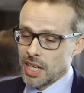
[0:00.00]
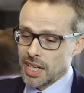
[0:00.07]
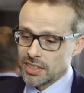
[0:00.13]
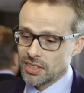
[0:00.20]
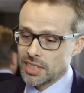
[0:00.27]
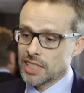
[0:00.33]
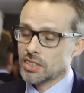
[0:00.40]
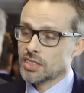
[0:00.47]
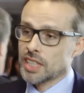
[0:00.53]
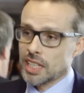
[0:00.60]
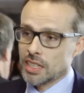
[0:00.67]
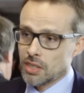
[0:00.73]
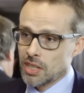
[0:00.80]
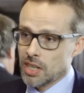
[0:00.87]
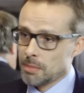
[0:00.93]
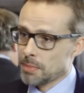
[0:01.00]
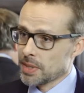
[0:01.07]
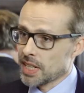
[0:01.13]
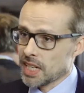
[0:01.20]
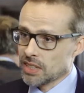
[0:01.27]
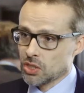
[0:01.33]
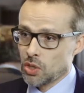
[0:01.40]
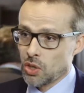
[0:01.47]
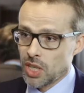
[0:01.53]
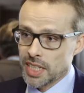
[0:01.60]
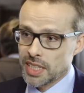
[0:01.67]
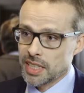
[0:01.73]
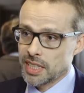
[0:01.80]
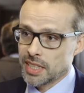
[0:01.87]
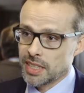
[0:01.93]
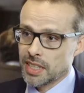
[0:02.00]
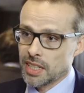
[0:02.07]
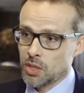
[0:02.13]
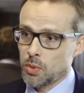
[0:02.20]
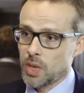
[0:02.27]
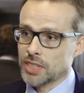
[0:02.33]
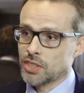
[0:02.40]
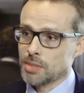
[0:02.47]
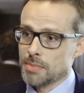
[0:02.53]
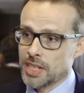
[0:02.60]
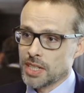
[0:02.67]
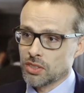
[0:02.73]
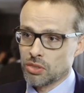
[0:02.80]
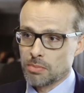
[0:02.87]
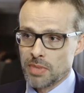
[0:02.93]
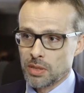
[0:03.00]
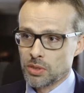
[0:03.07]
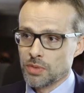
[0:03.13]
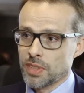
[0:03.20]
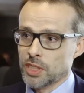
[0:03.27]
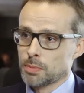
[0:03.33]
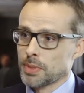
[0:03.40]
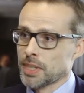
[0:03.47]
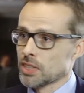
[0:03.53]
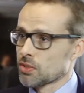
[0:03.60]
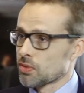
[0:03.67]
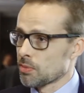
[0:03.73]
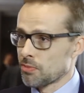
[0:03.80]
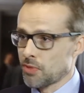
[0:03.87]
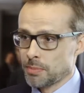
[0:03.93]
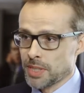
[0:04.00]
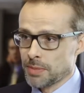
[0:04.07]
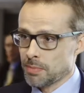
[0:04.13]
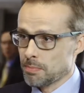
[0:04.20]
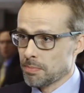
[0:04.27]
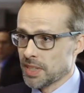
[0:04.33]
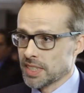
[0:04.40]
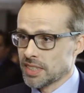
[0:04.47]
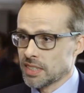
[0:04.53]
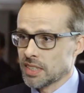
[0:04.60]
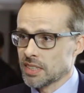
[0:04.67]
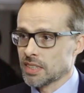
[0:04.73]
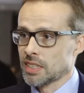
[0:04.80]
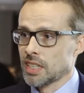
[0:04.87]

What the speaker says: And since then, the company has collected quite tremendous amount of experience from different places.